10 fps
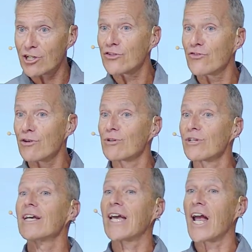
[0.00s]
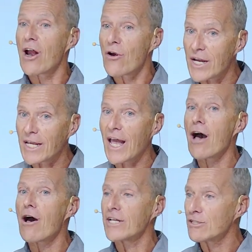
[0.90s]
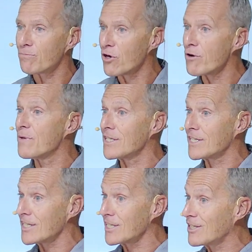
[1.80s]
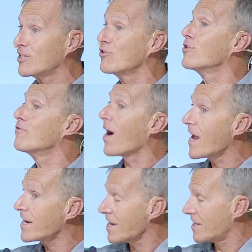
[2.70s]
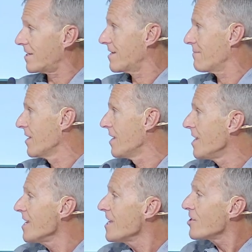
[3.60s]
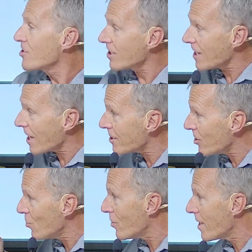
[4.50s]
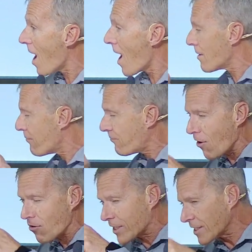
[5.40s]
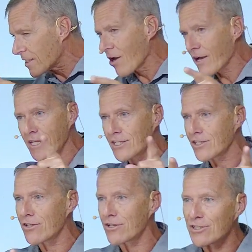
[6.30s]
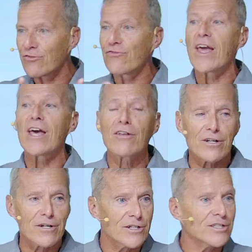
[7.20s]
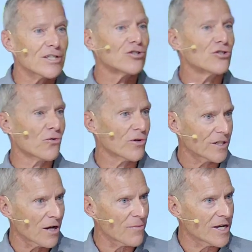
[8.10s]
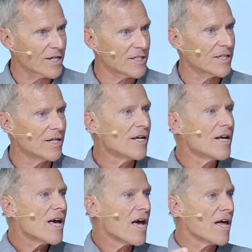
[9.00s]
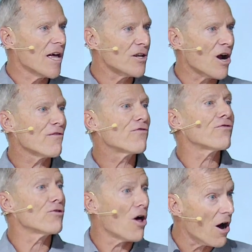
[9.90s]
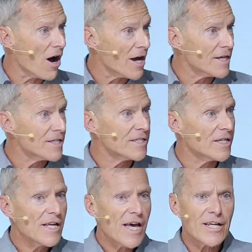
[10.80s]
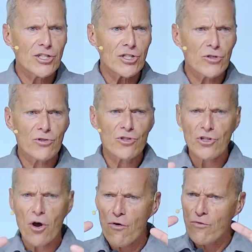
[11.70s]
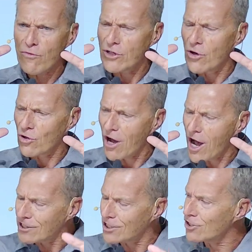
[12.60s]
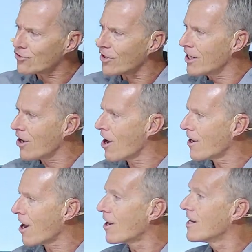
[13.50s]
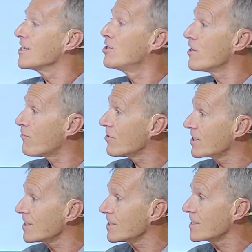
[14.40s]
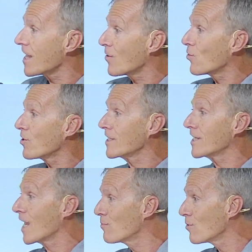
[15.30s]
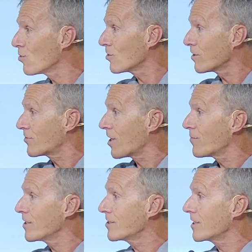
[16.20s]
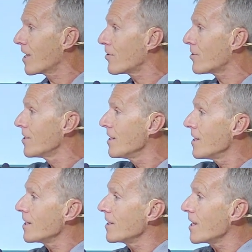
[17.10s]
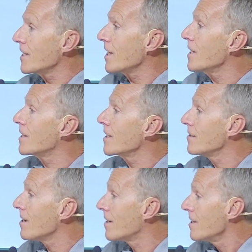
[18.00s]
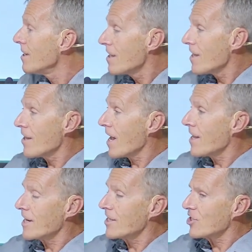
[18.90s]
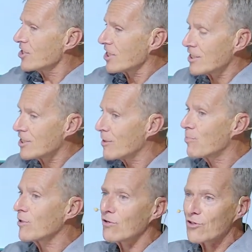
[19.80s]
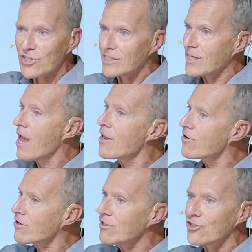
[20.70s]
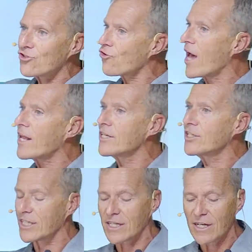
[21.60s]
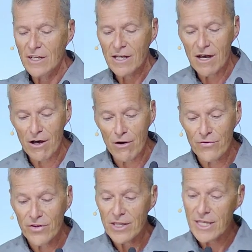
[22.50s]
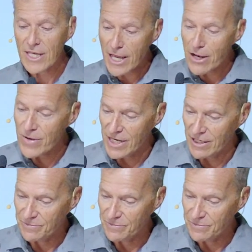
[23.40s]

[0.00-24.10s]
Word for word: from carrying out its purpose is to divide us, to get you and I to focus on each other's failures and shortcomings and our flaws, and to so, you know, concentrate on our differences that we're incapable of coming together and getting anything done. That, that is just a typical standard strategy of the enemy